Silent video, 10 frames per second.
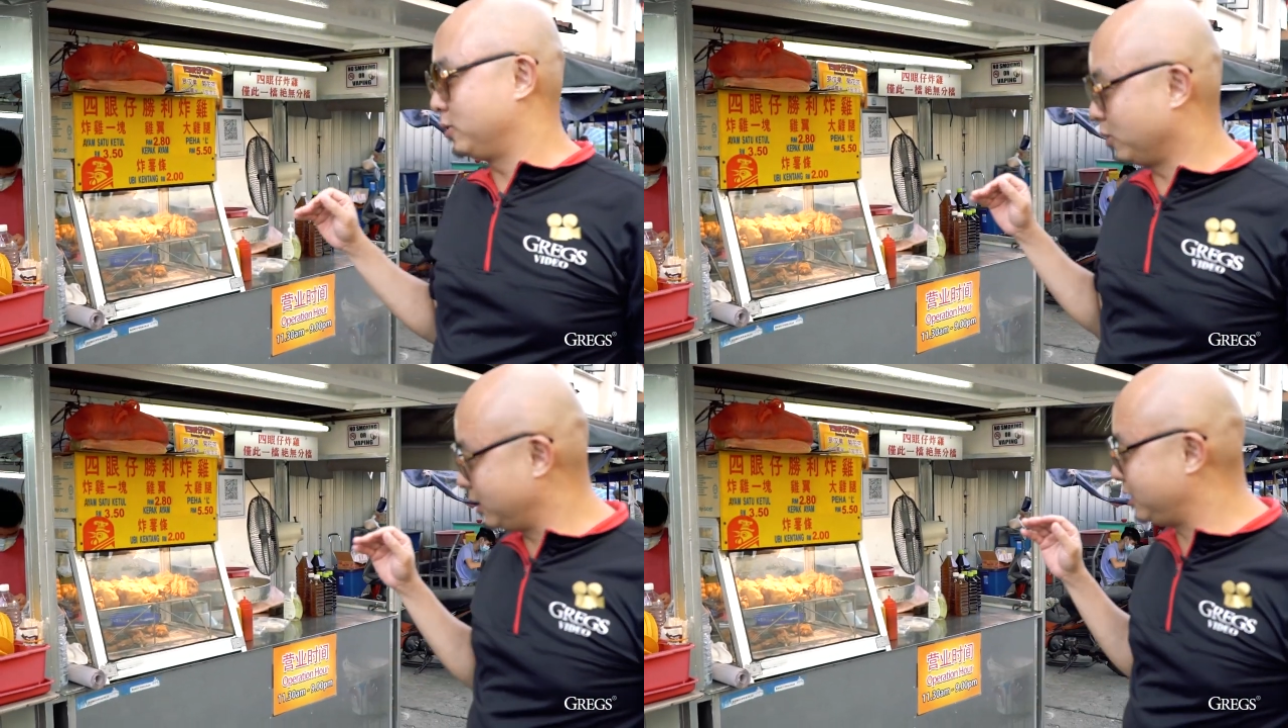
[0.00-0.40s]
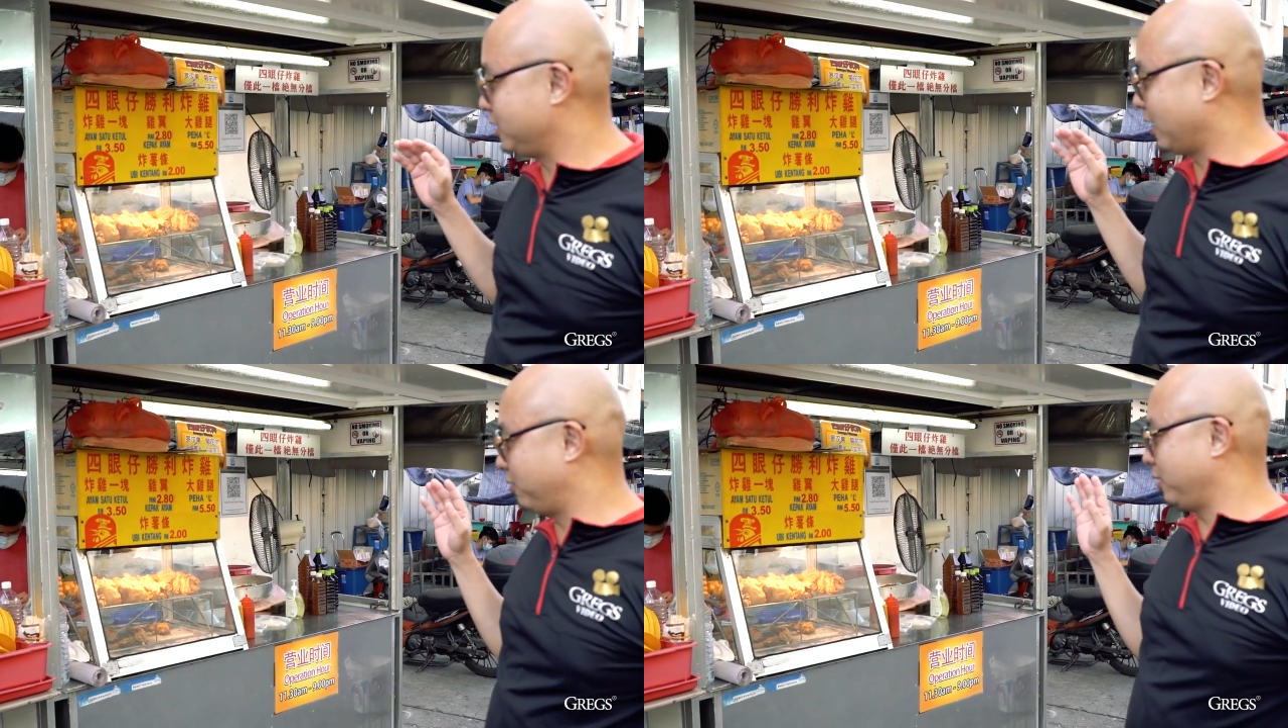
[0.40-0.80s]
So this
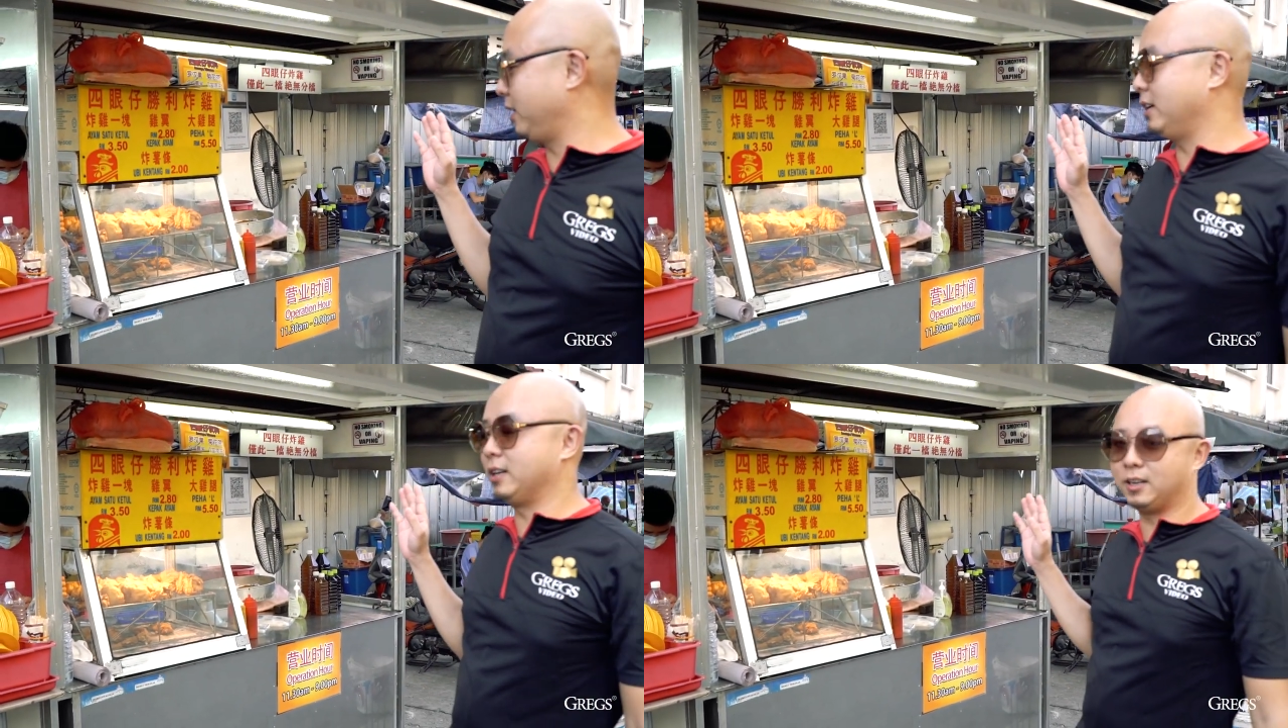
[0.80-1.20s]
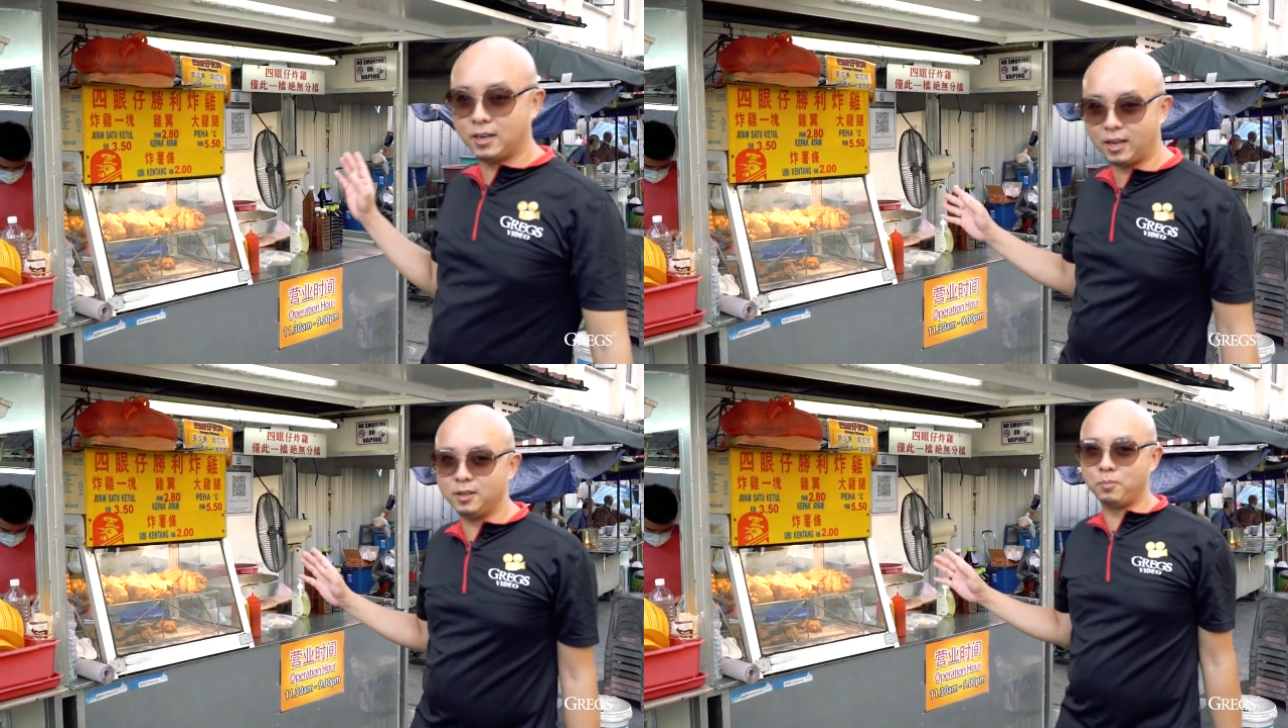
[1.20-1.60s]
is definitely
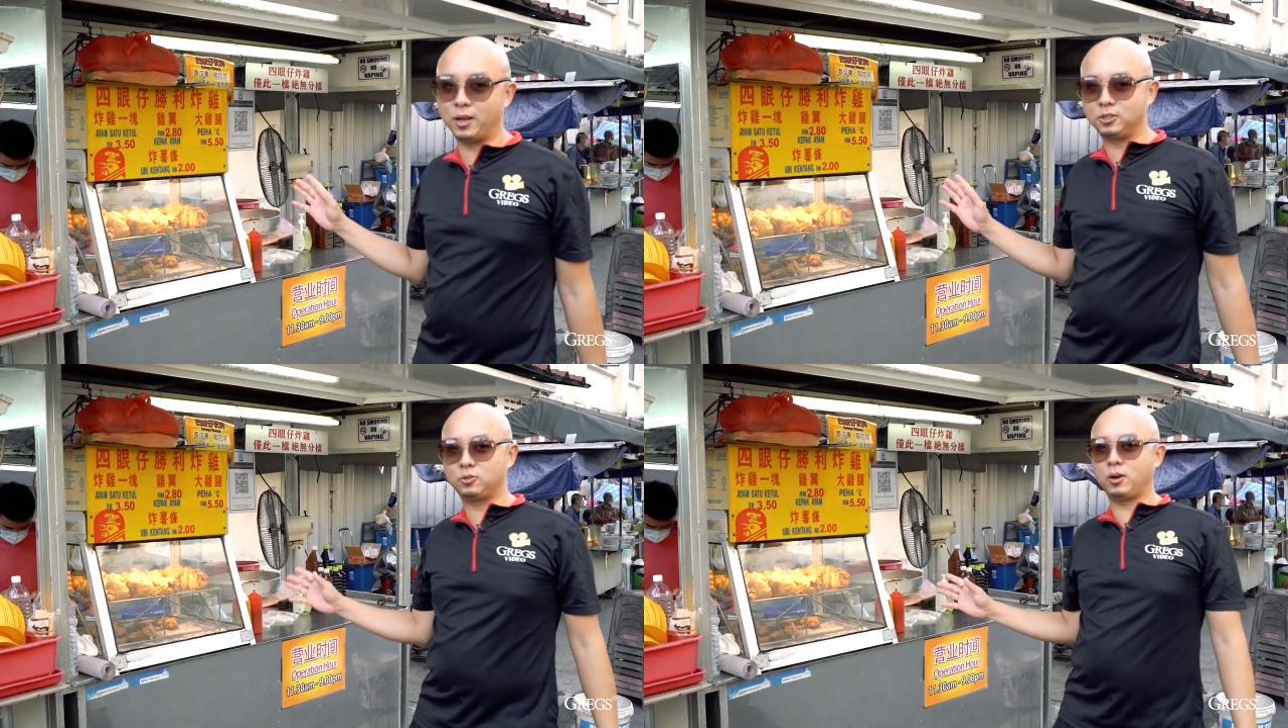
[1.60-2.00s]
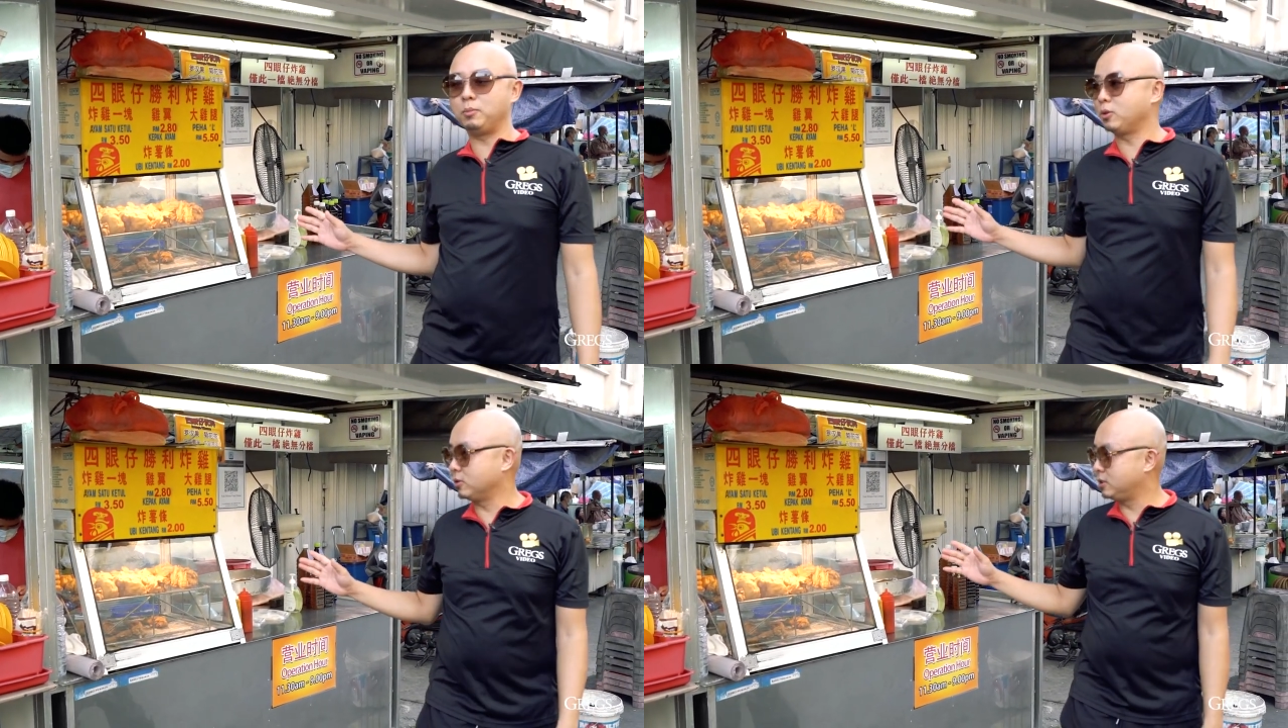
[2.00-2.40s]
another must try,
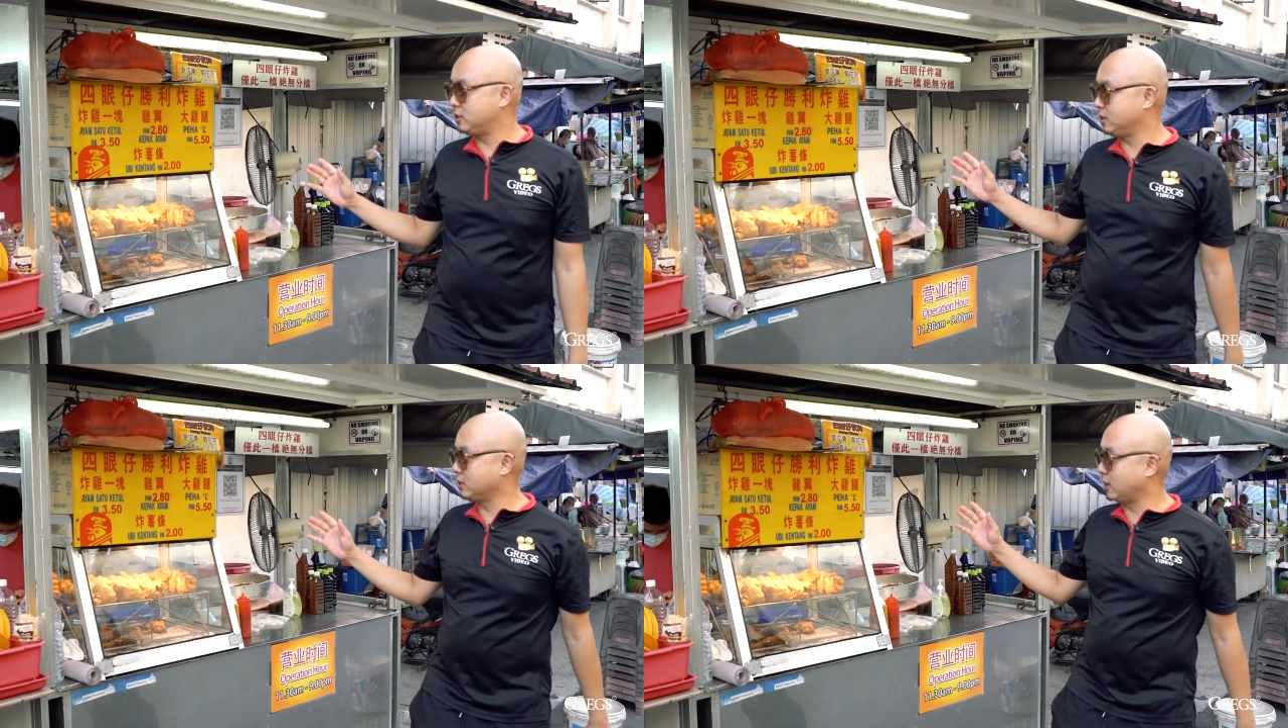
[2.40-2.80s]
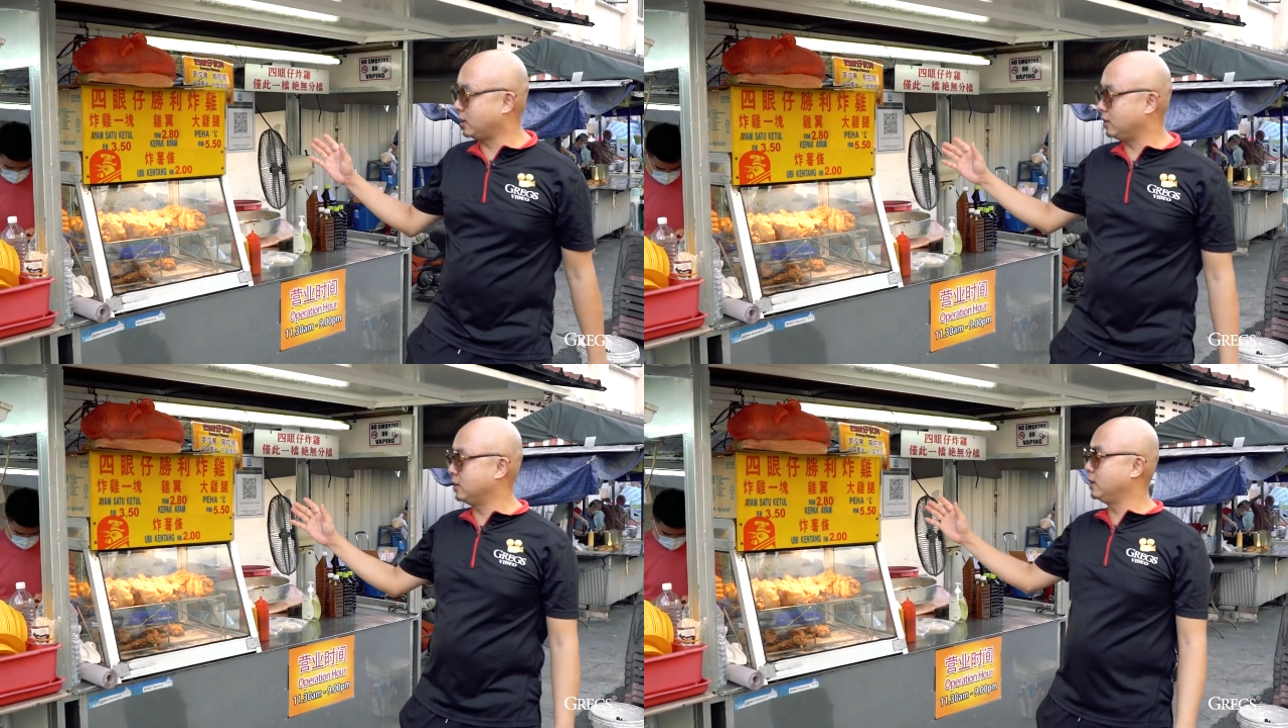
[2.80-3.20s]
because this is
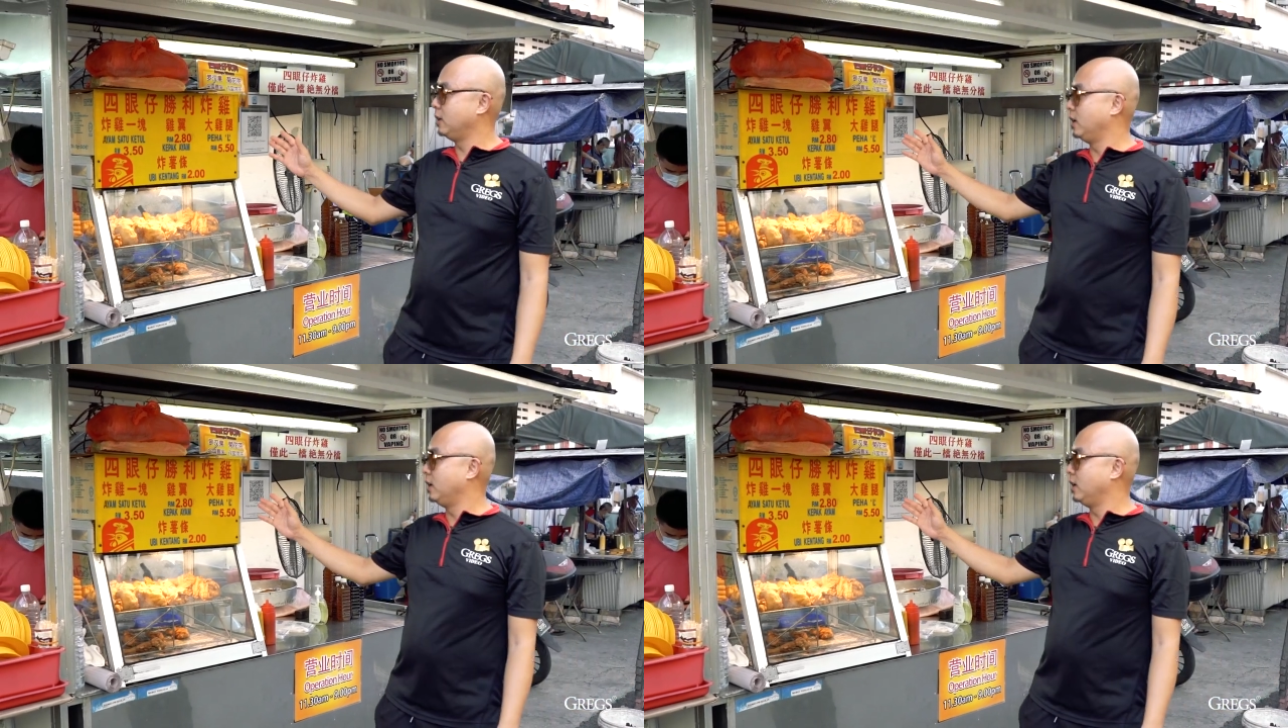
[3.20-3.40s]
another